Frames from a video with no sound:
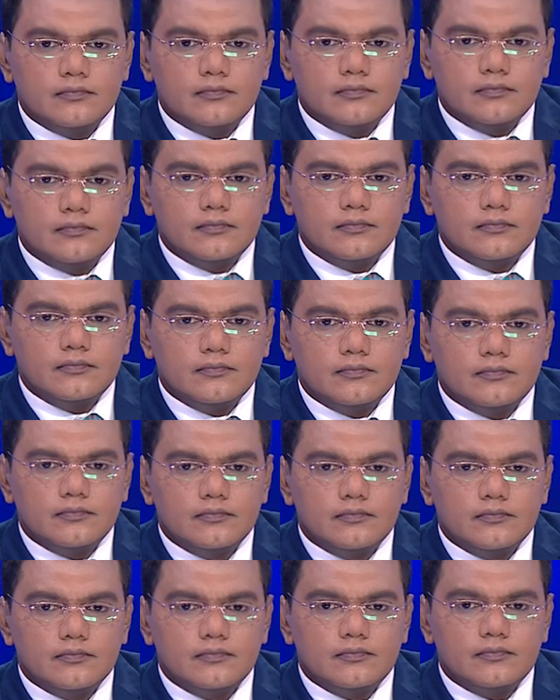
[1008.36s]

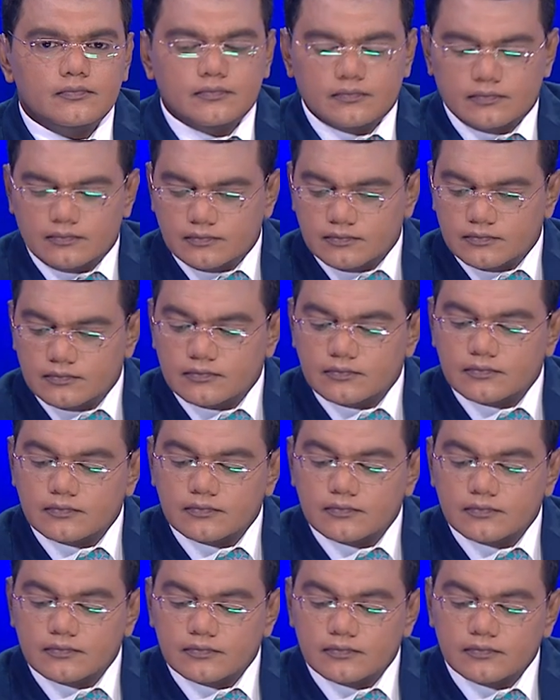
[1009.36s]

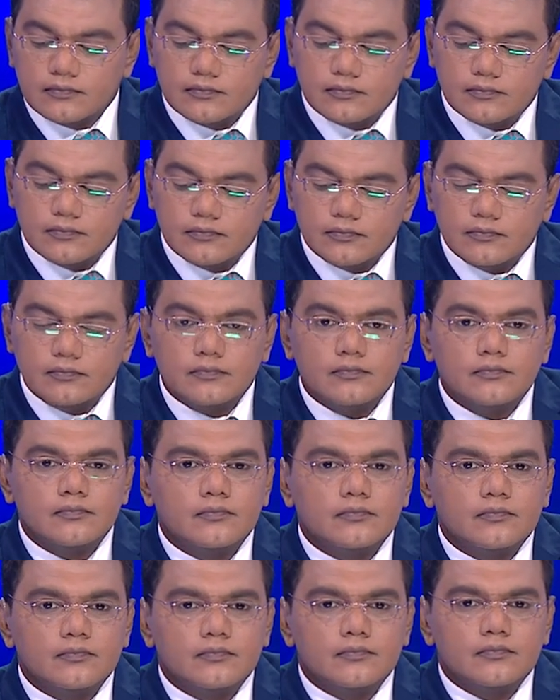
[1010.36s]

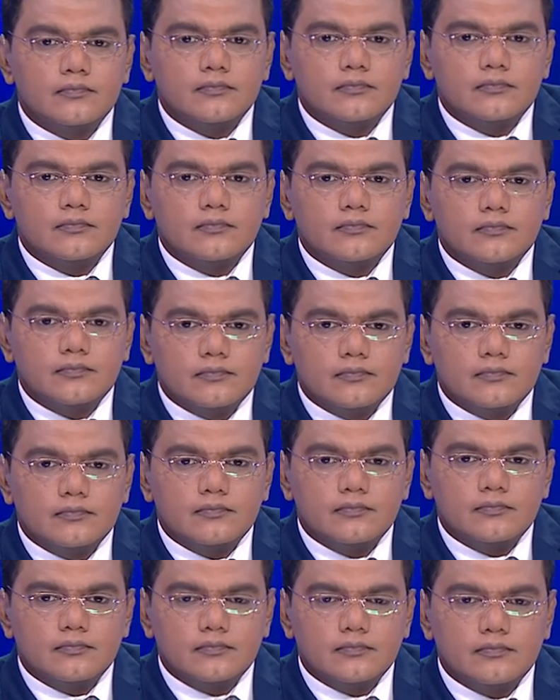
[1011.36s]

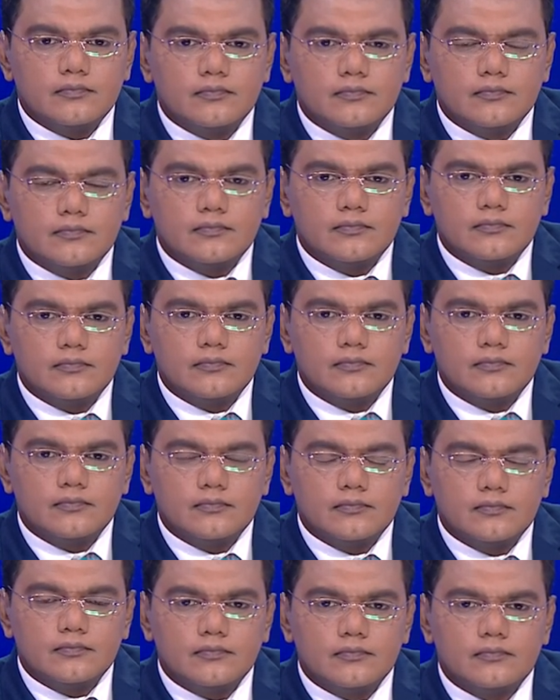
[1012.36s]

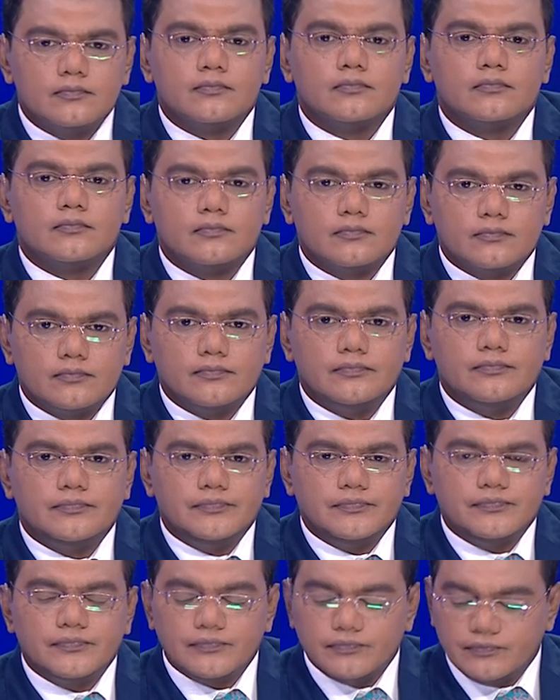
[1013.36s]

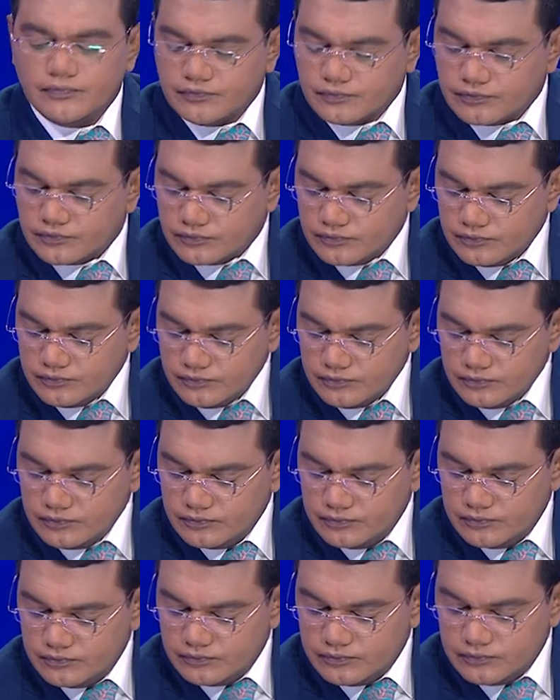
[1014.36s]

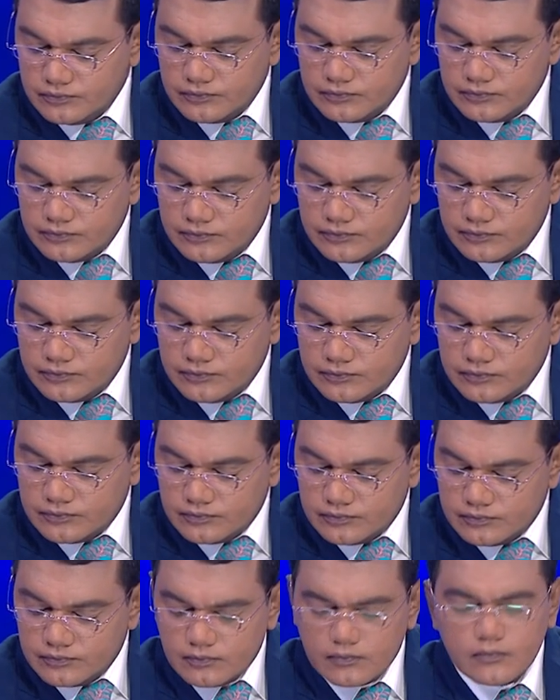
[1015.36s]
No words are spoken by the person on screen.